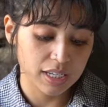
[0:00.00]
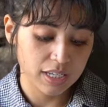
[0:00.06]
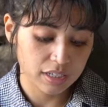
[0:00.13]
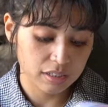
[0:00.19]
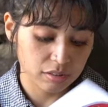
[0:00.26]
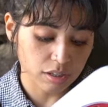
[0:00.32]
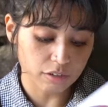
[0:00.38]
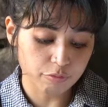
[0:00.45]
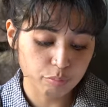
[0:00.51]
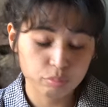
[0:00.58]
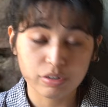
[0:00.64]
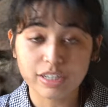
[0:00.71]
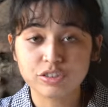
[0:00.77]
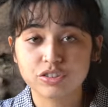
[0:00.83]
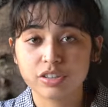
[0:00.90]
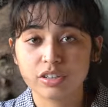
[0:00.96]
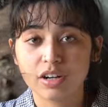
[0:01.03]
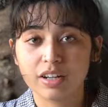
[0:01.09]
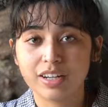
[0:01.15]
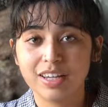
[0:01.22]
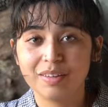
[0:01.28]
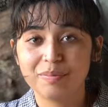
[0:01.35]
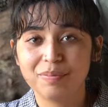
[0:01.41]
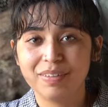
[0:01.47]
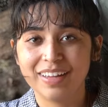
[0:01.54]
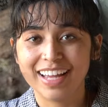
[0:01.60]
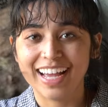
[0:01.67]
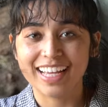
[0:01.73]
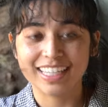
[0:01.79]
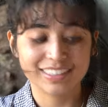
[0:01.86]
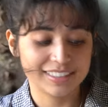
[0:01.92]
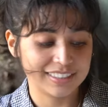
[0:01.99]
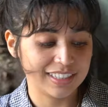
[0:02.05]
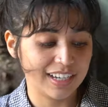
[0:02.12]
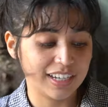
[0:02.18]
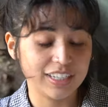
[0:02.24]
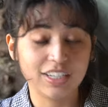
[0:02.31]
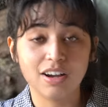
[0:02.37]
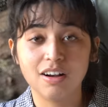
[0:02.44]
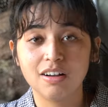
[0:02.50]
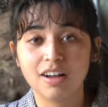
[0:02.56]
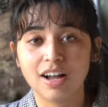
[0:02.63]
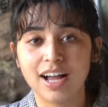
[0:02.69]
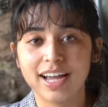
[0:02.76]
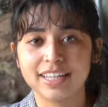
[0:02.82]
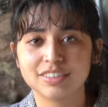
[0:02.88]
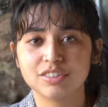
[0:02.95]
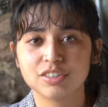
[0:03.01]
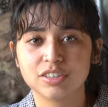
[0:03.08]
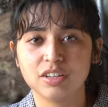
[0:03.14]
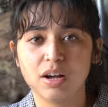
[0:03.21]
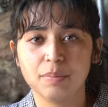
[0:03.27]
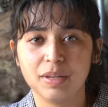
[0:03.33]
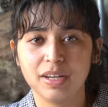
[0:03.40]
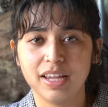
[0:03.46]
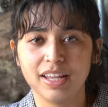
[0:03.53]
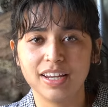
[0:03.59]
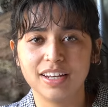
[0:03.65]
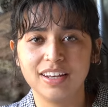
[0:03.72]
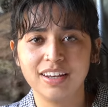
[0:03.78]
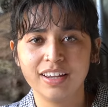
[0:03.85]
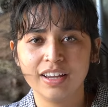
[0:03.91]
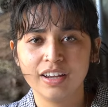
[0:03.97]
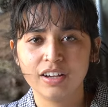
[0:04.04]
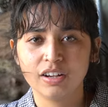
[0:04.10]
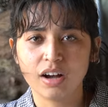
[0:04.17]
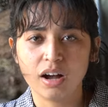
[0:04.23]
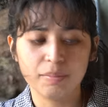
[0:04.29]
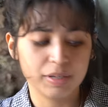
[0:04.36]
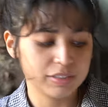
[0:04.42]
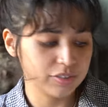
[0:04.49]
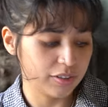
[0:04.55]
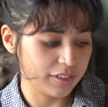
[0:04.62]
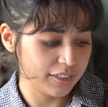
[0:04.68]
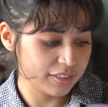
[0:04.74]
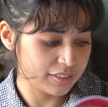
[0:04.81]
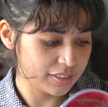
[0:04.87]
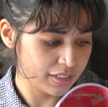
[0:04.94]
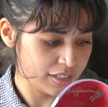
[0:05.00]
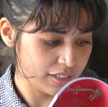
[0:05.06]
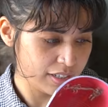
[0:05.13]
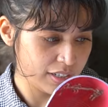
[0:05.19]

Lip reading: He had a lot of pressure on him as a young Eisner nominated comics artist,